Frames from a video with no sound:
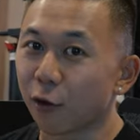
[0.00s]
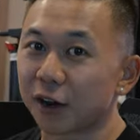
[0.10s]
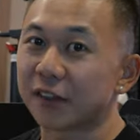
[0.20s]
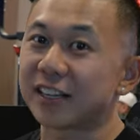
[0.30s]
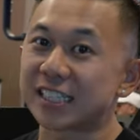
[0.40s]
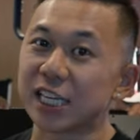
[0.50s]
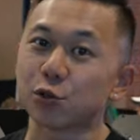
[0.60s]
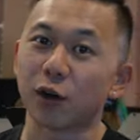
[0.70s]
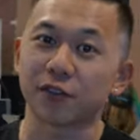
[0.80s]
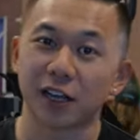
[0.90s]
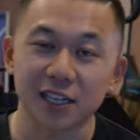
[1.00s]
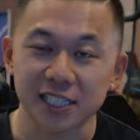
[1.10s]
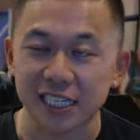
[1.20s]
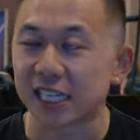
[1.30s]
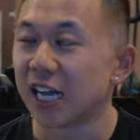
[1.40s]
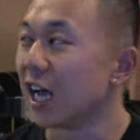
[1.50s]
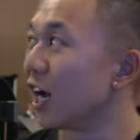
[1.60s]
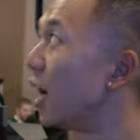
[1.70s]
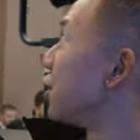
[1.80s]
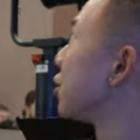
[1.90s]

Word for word: or even a T12 tungsten, uh,